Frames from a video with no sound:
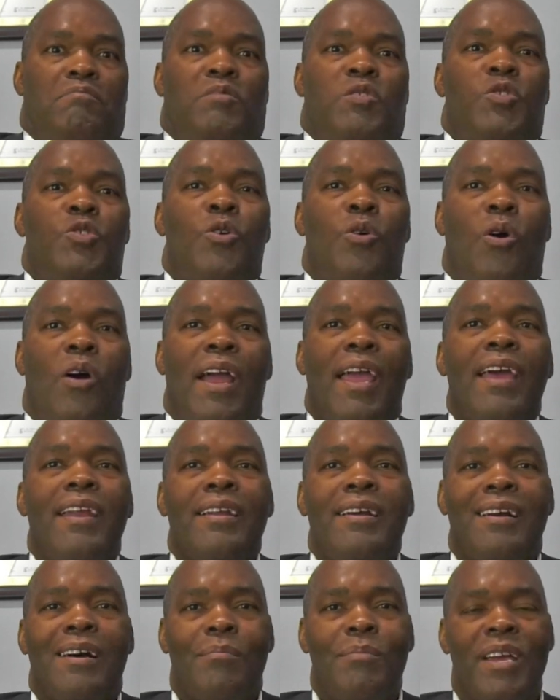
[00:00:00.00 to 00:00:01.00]
your
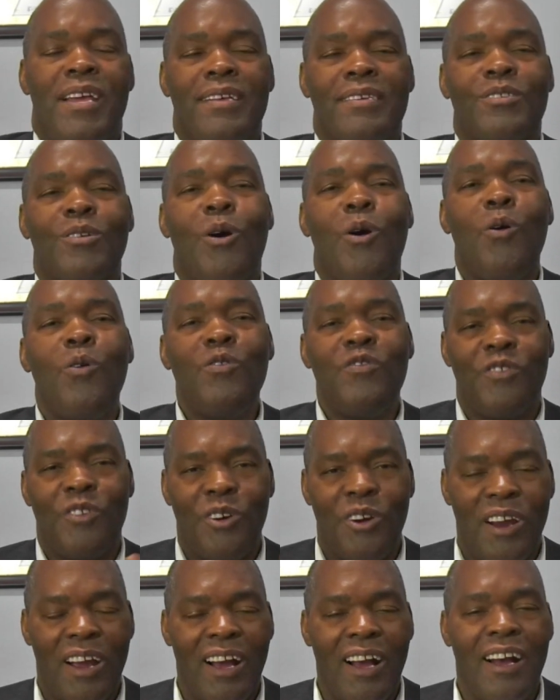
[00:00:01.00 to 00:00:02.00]
income is
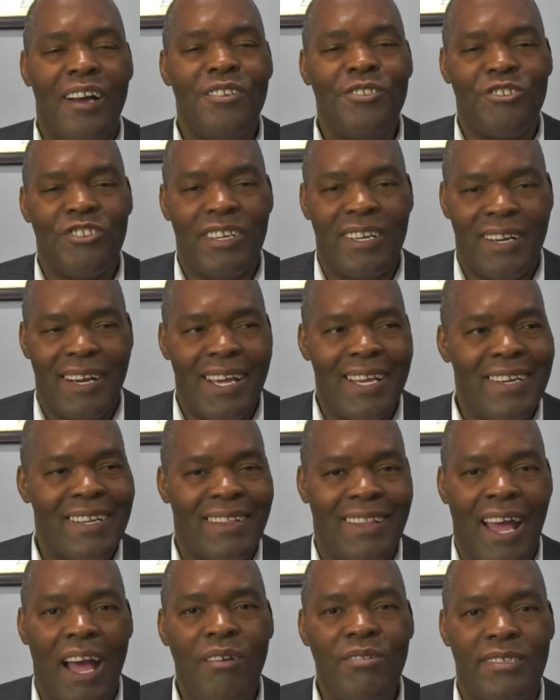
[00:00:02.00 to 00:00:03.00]
over
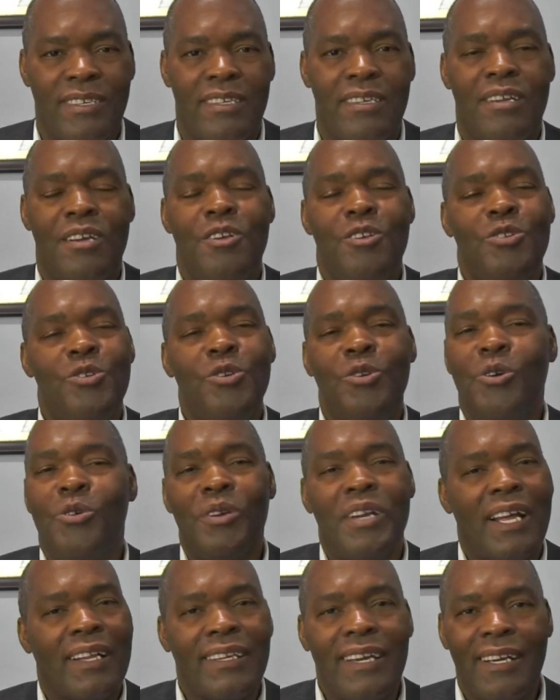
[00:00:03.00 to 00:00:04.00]
180,000, you know you're
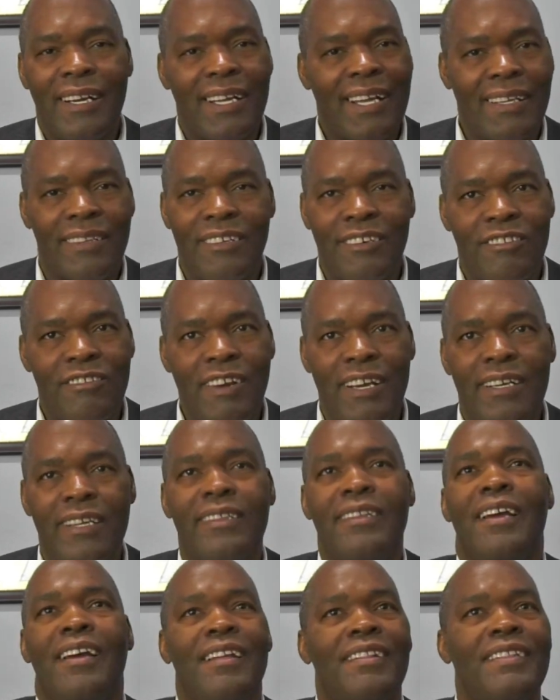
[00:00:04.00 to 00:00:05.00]
not gonna get the
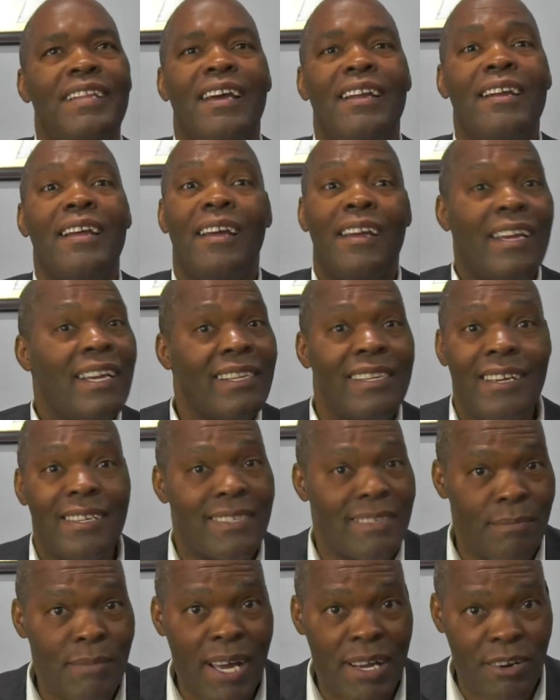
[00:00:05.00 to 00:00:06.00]
credit, then it
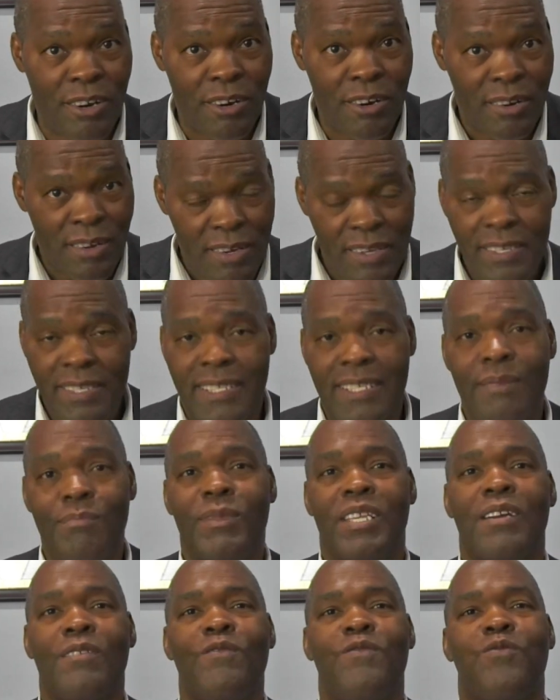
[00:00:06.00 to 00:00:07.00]
doesn't matter. Same
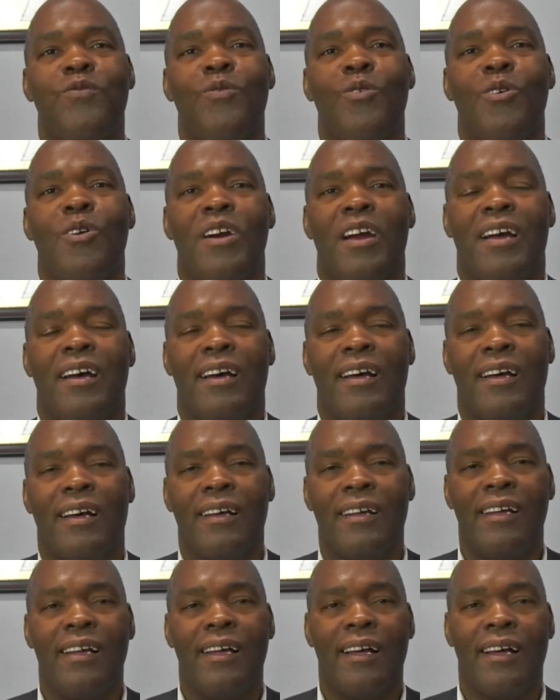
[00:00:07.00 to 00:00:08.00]
thing for
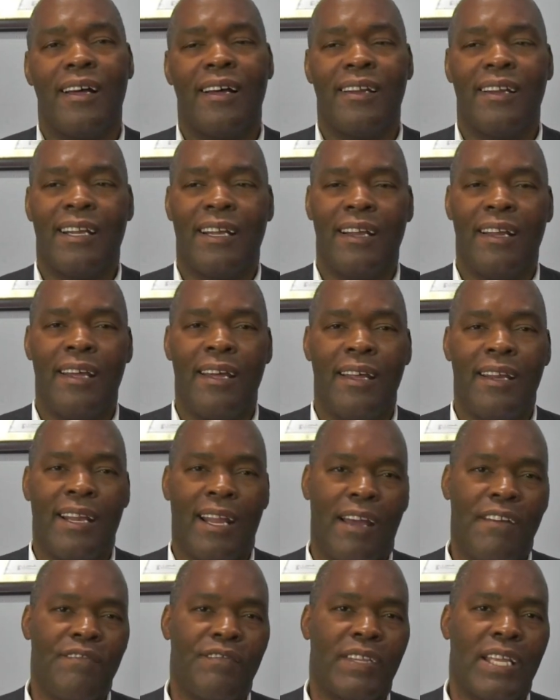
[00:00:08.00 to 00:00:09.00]
a
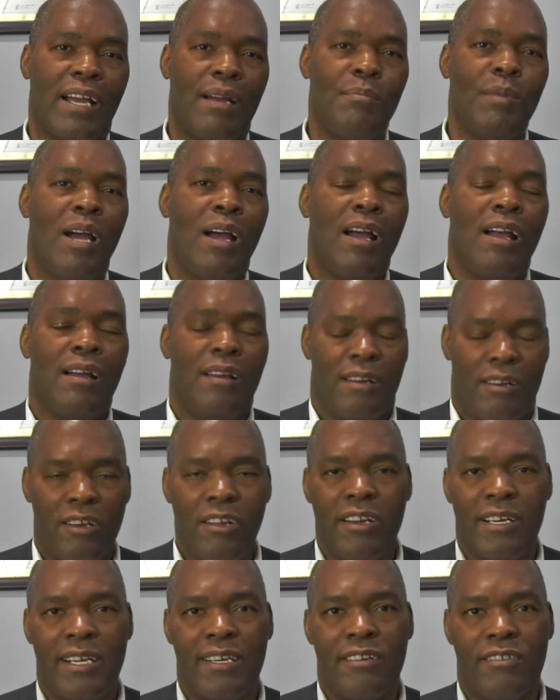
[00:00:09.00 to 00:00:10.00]
lifetime
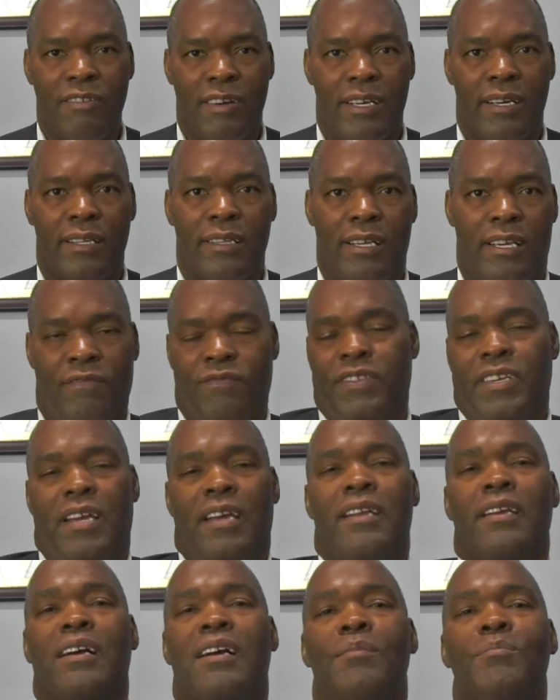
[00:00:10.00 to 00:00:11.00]
learning credit. If the
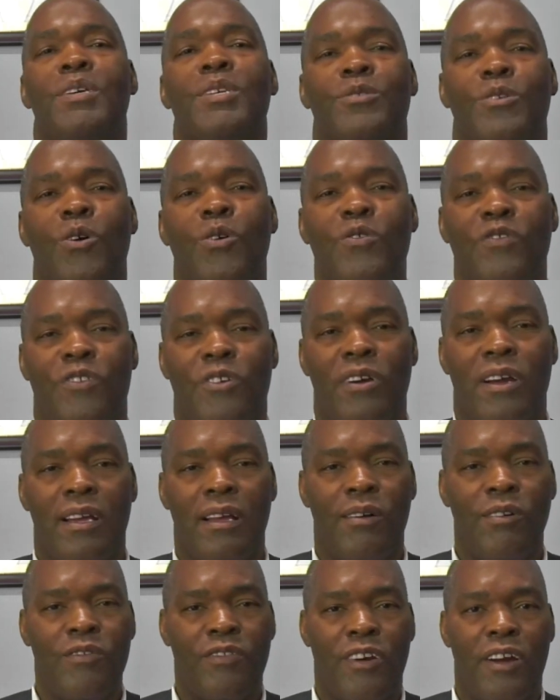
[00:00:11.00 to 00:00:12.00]
income is over
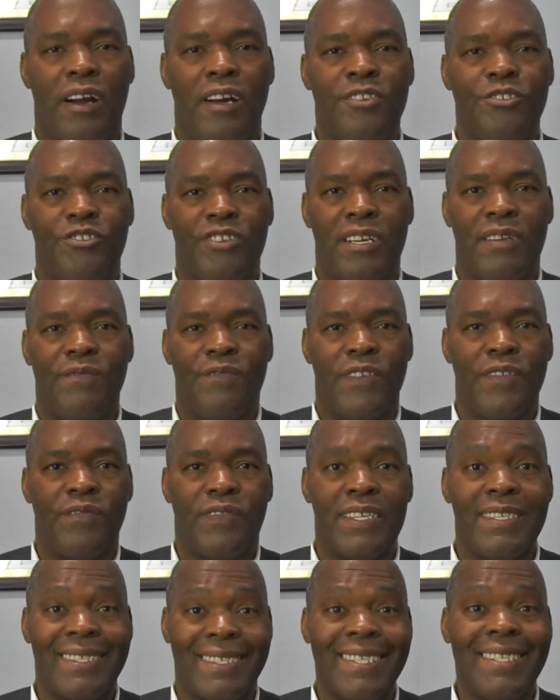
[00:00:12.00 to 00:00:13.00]

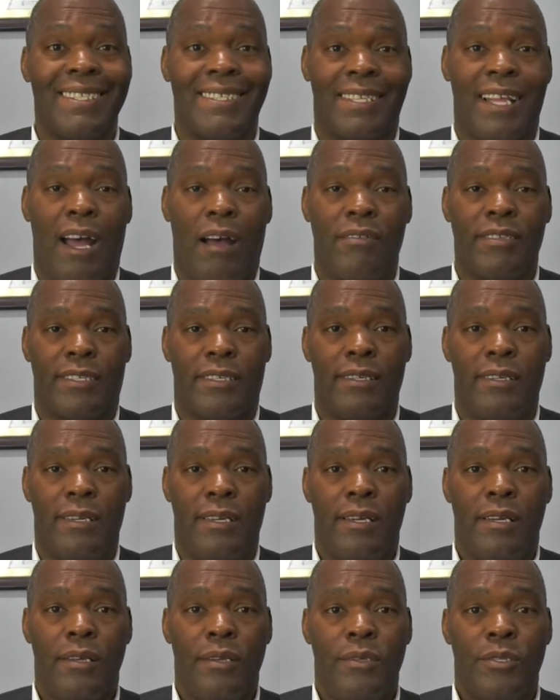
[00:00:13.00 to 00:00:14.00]
156,000,
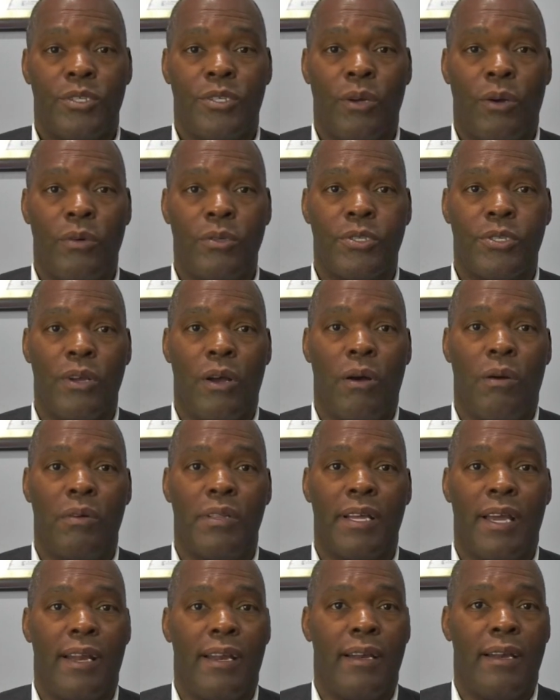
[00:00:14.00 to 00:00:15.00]
so
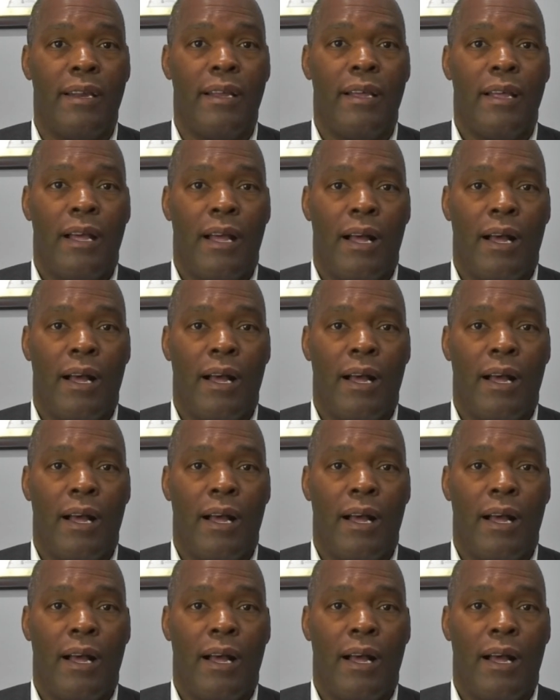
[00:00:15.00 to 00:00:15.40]
then